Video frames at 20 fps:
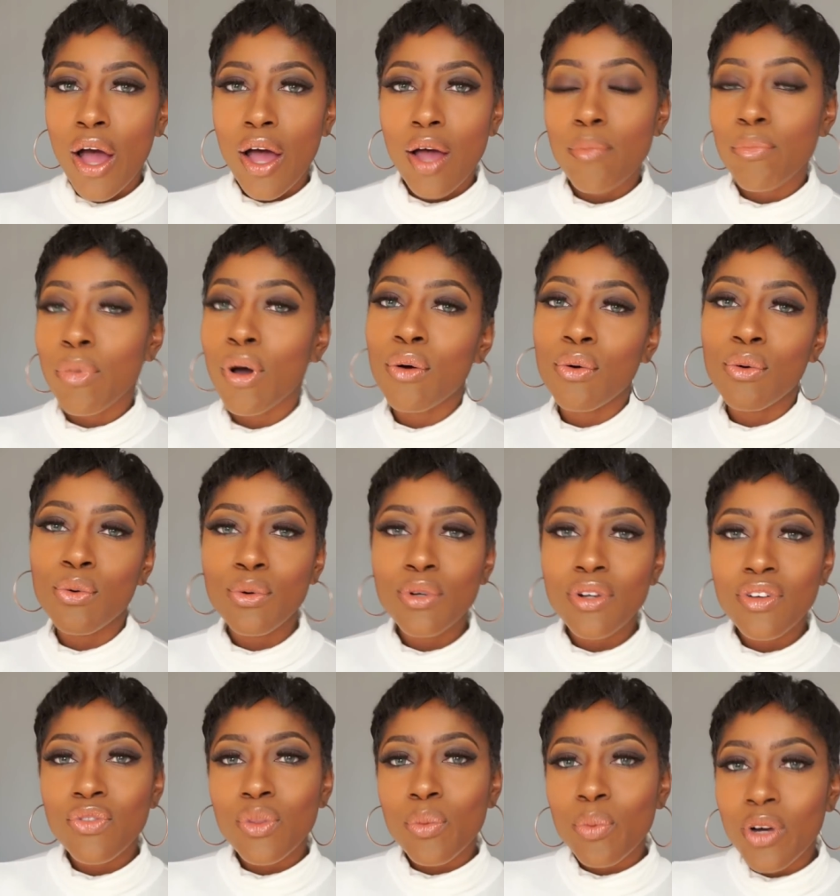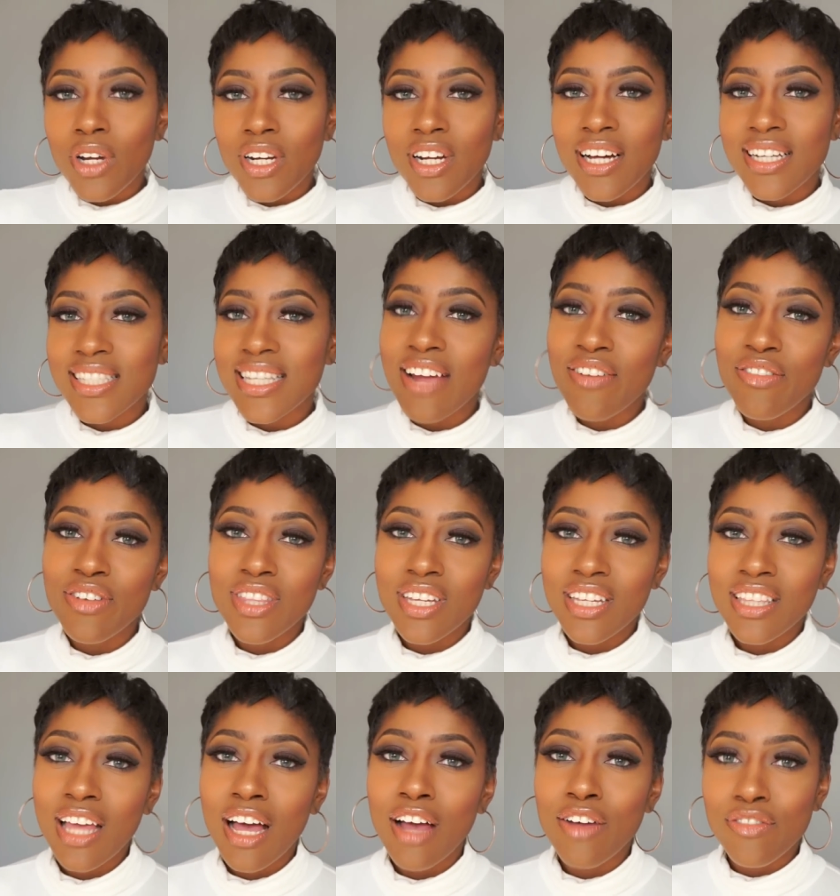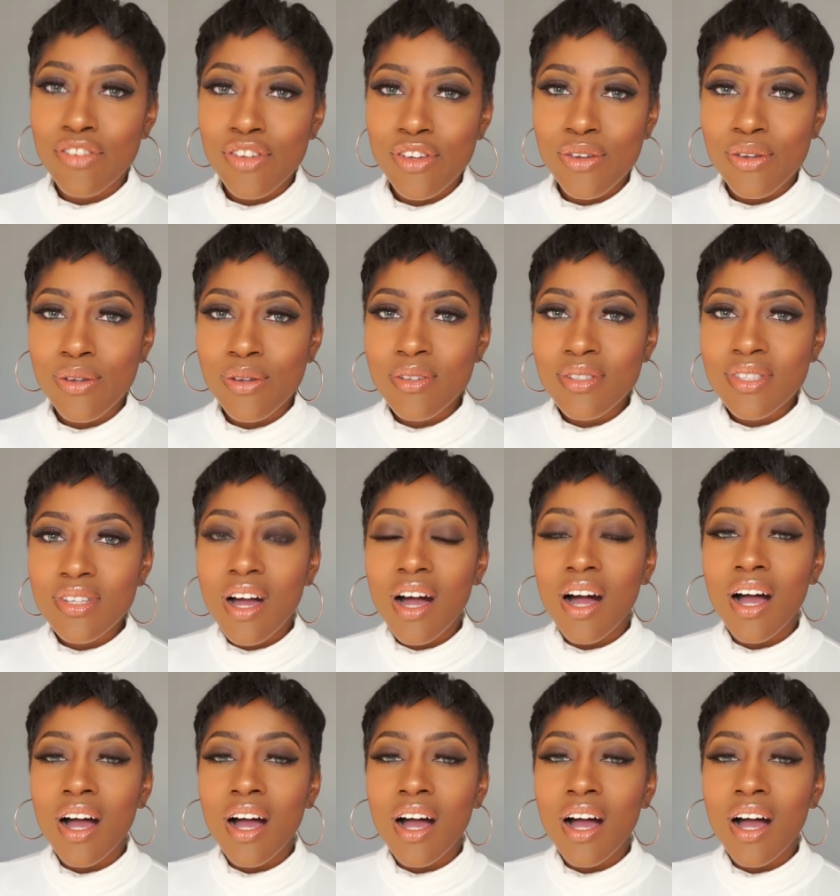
um, but all of the products everything that I've used